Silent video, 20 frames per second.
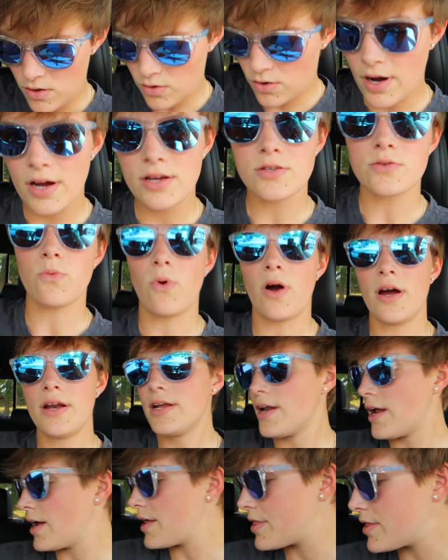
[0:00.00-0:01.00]
You guys, why
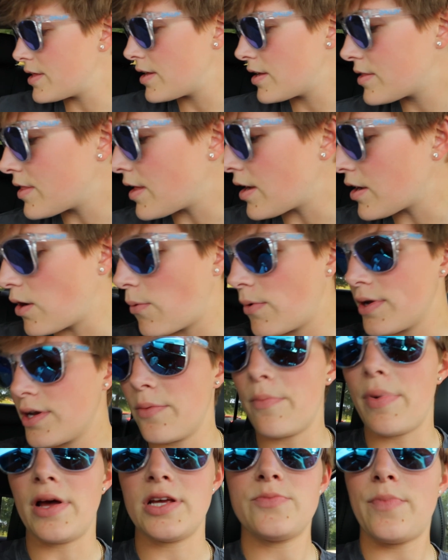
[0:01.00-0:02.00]
did I think that going
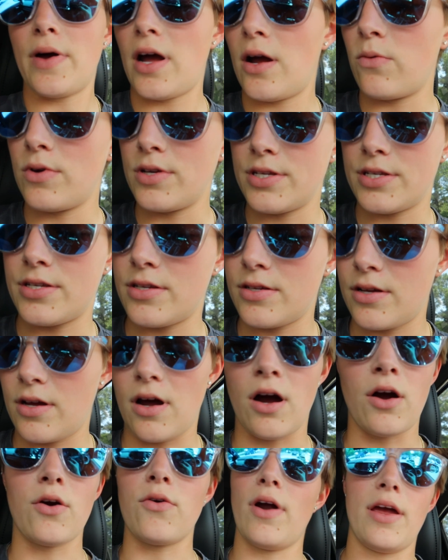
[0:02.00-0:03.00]
to Best Buy was
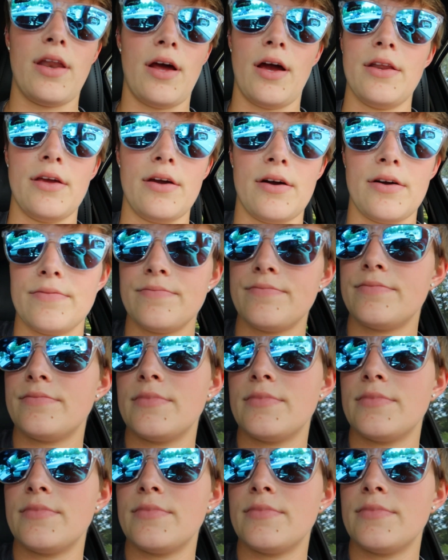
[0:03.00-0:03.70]
a great idea?